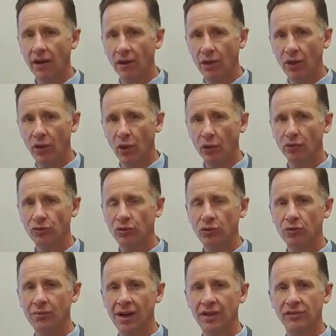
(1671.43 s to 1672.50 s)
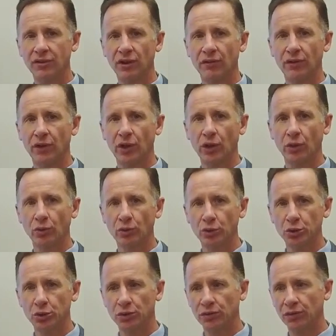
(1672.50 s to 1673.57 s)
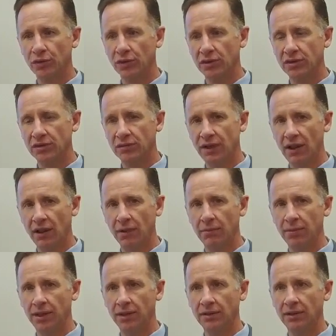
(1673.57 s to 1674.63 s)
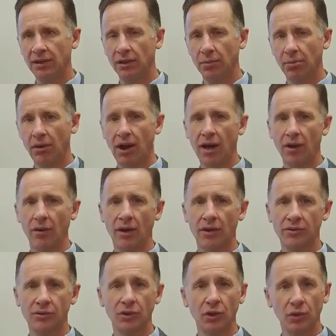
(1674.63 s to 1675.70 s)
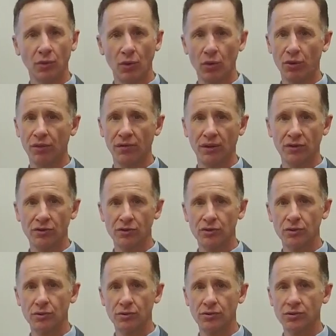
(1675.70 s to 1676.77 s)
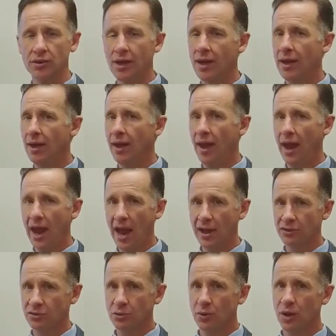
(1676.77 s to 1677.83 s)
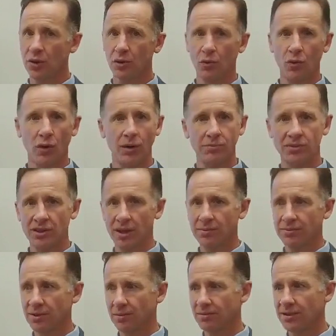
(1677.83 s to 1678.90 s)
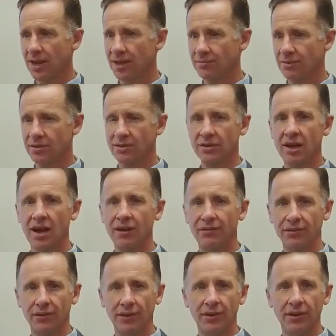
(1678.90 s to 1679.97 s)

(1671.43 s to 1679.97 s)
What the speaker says: Those 2 months are very crucial for the development and the progress and the growth of our students. As the weather warms up, sometimes it's tough